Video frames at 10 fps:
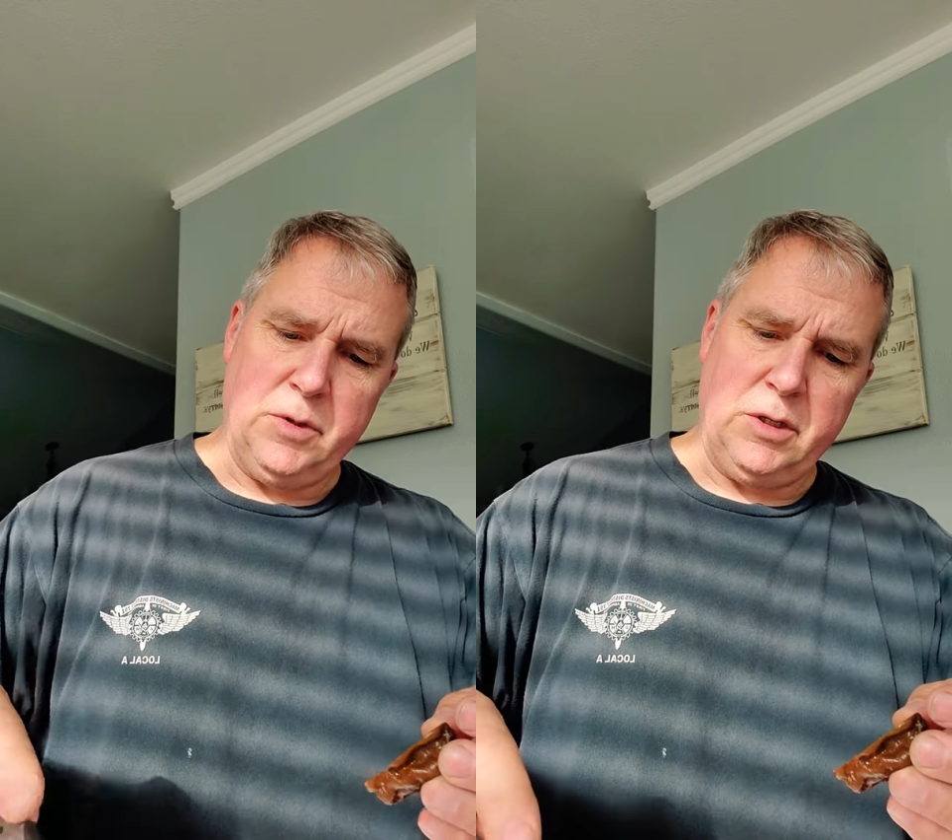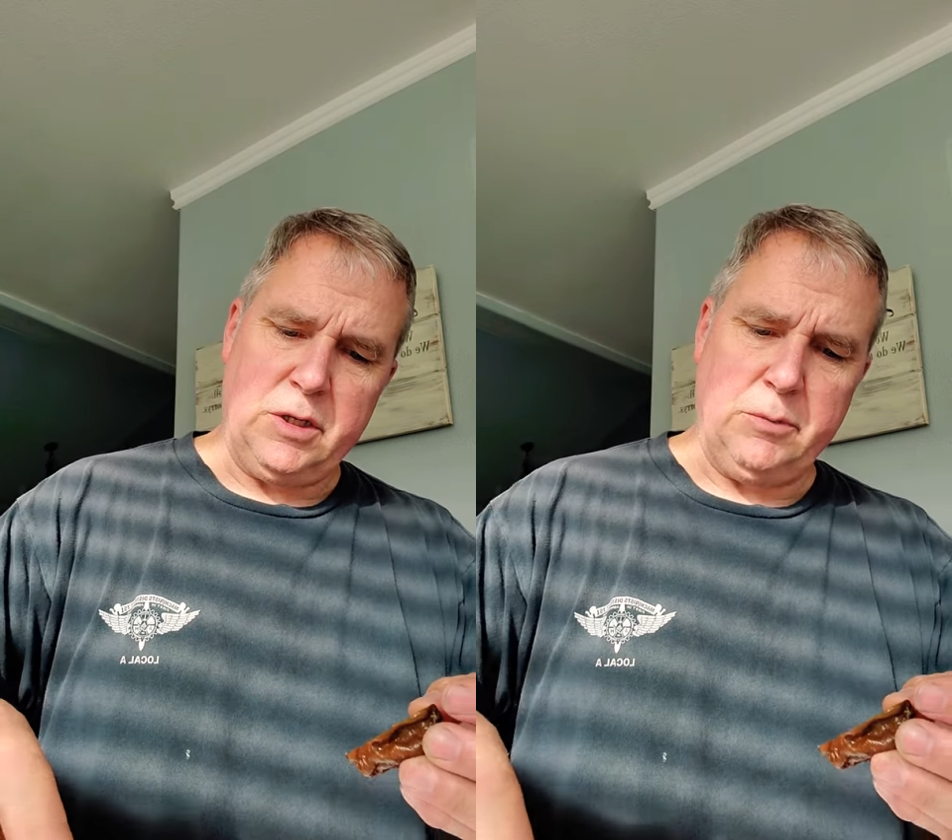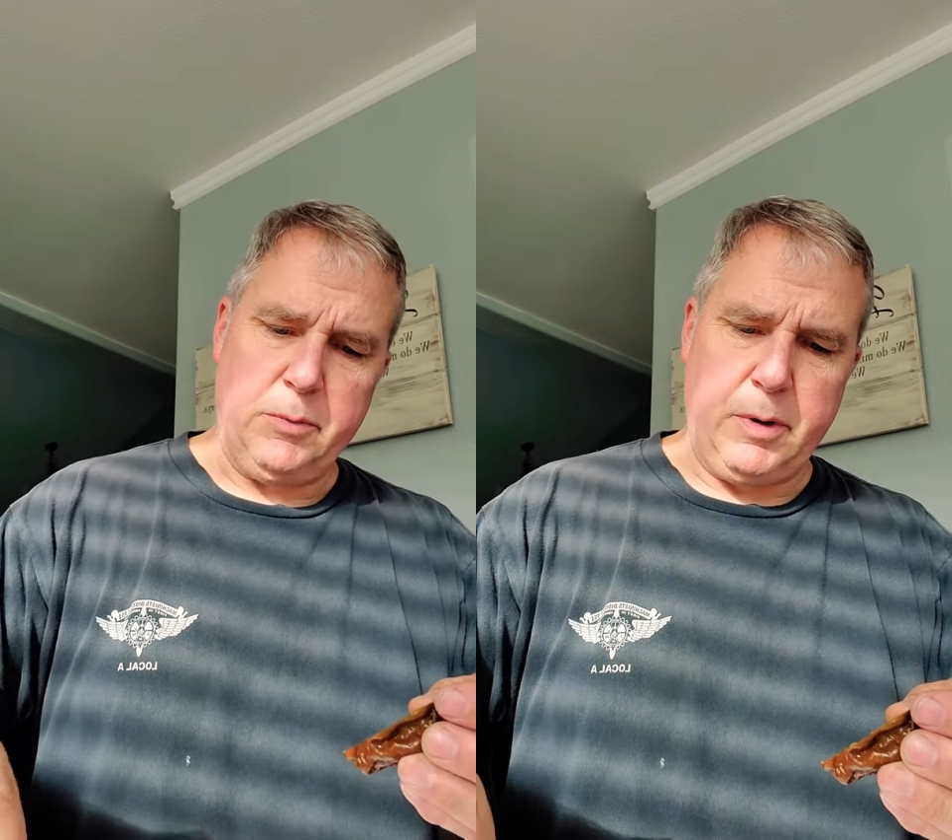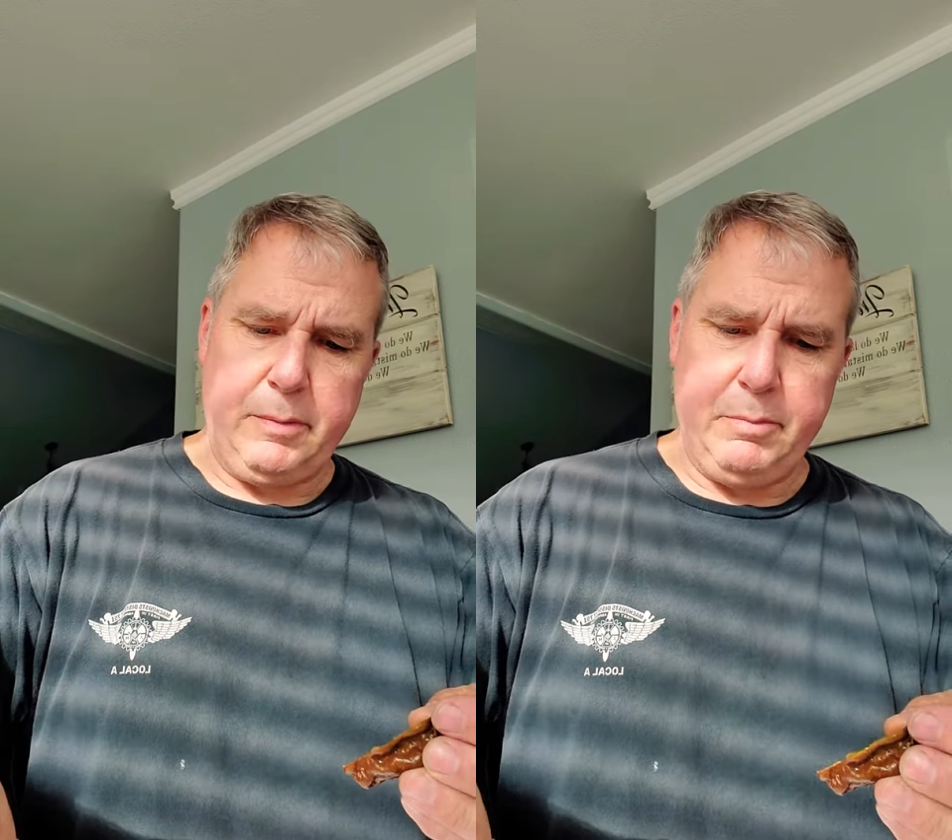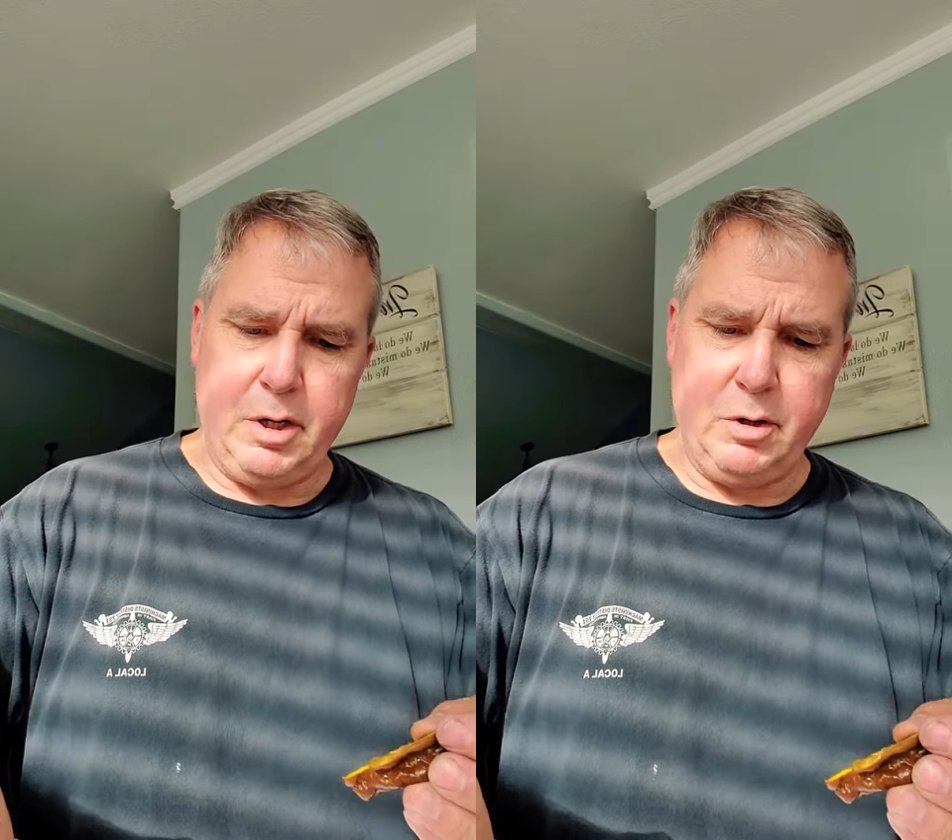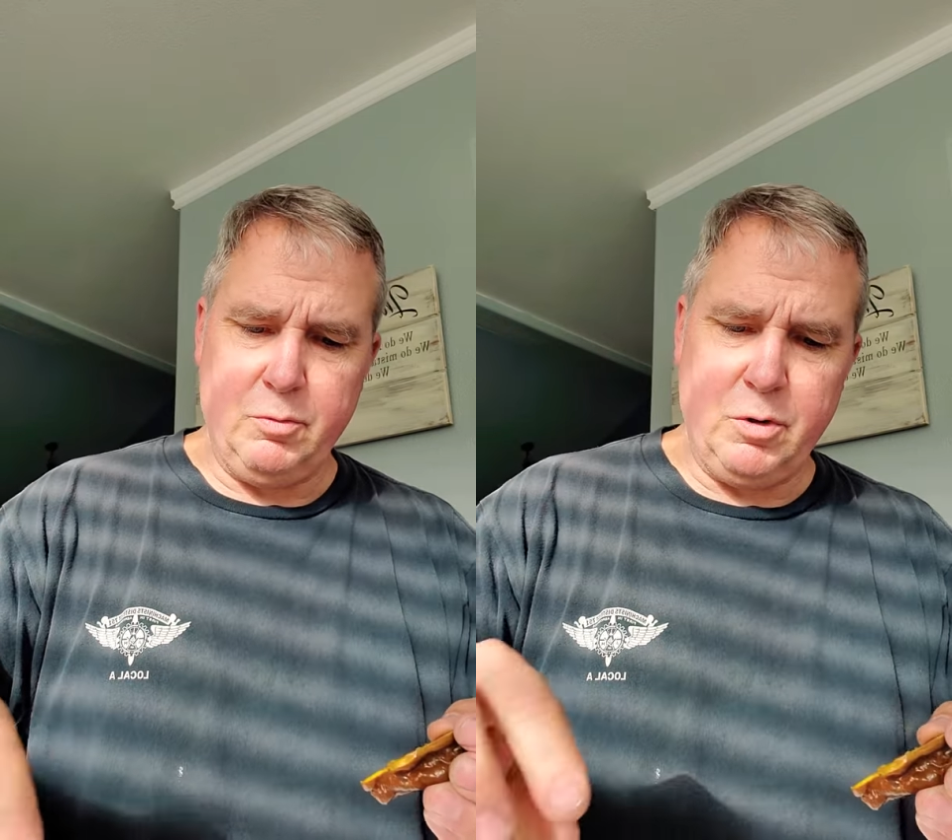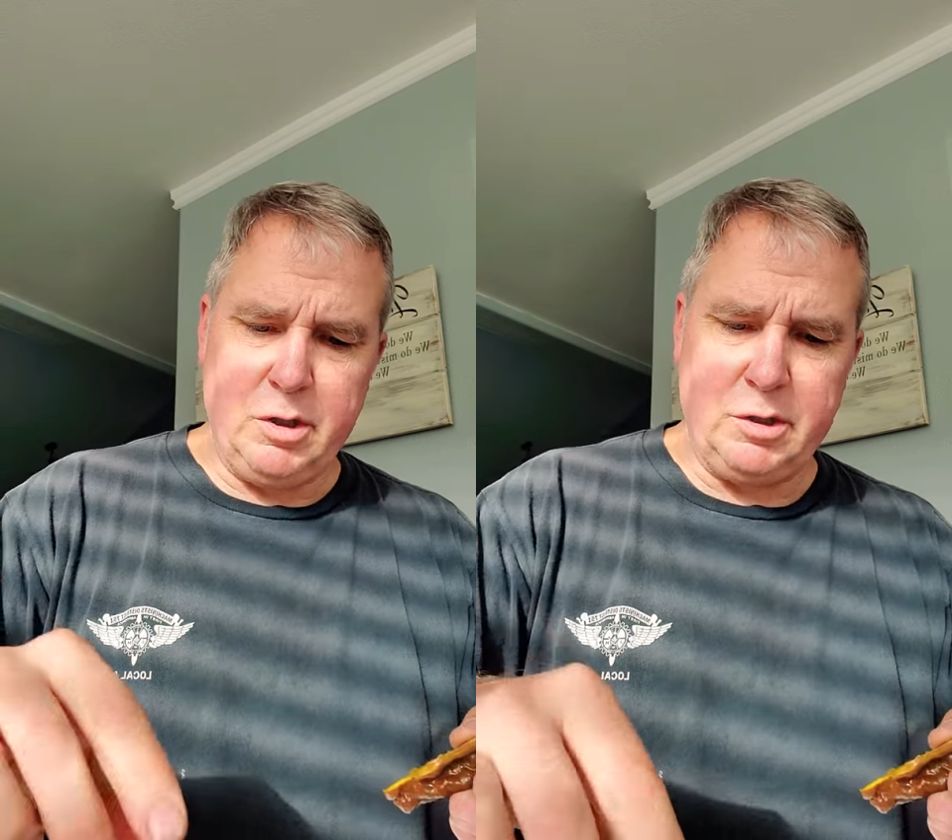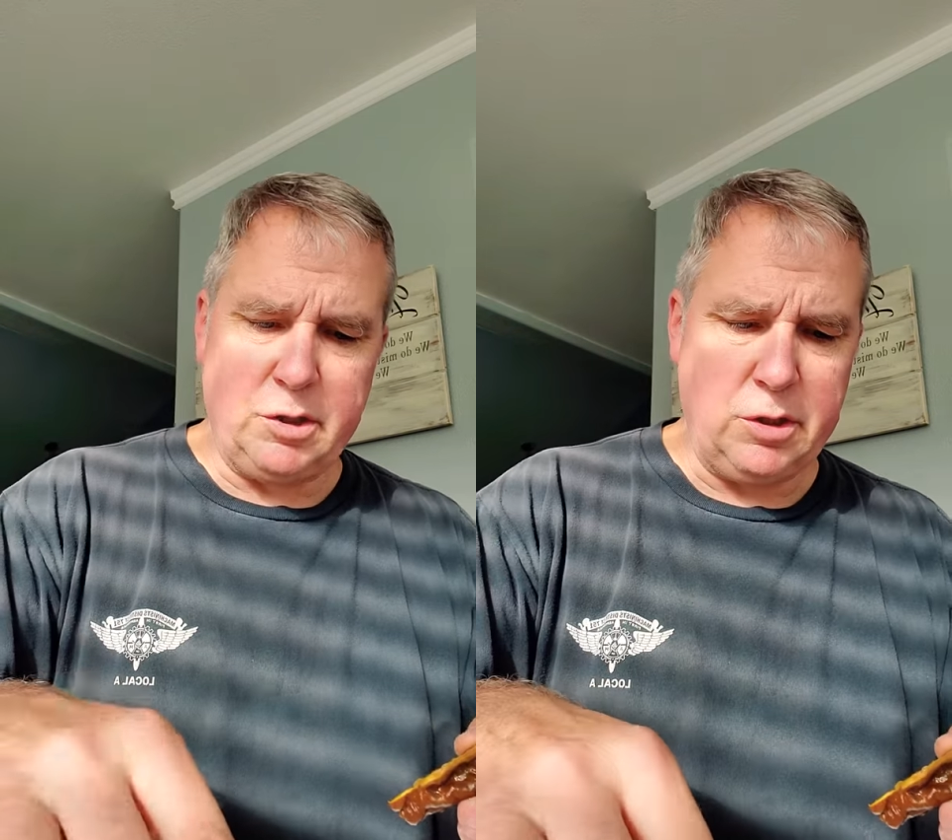some of my bigger
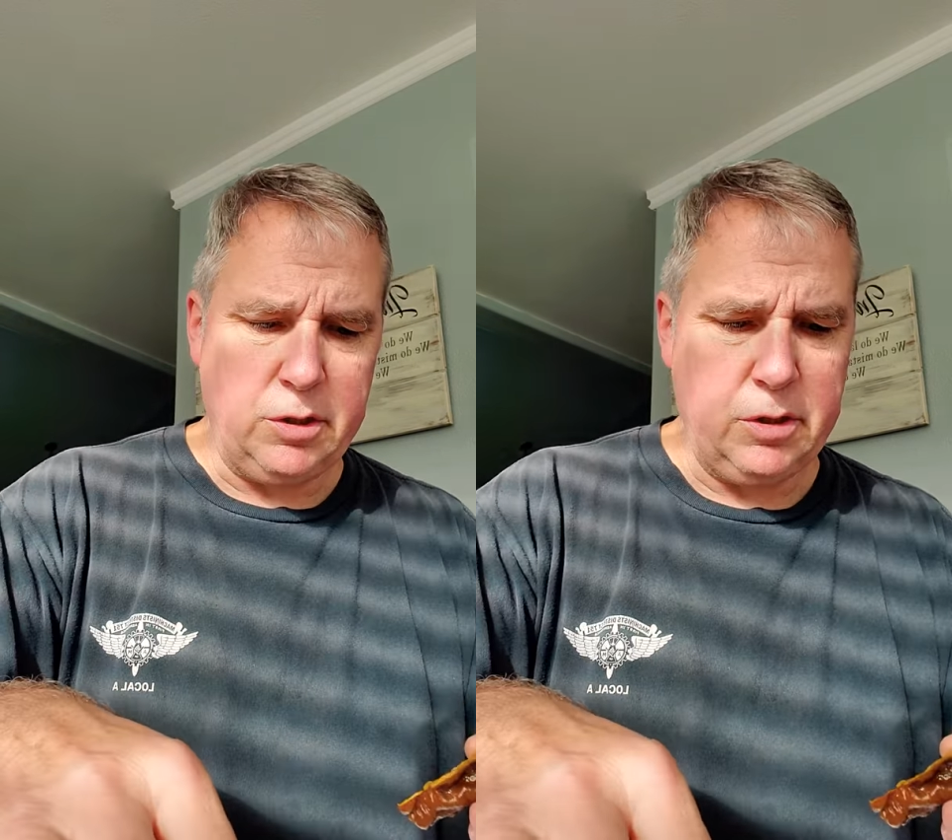ones